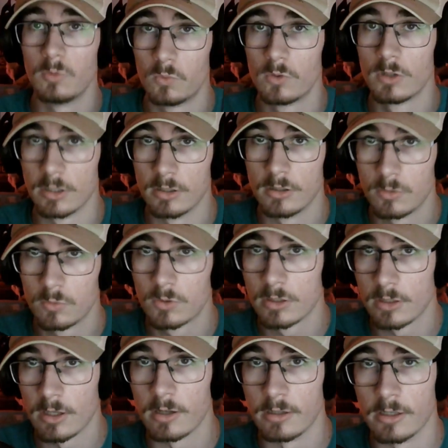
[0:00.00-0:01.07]
we're
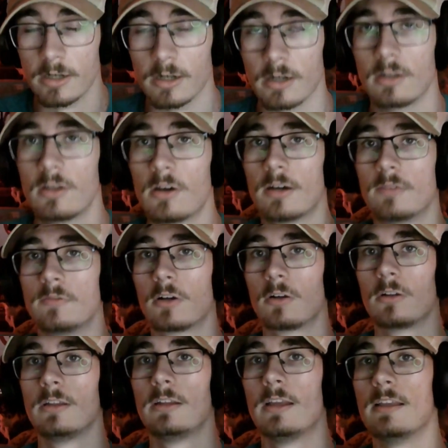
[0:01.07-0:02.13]
done here. And y'all have an
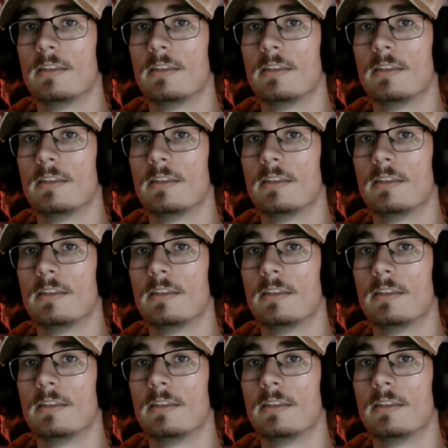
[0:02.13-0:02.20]
early day.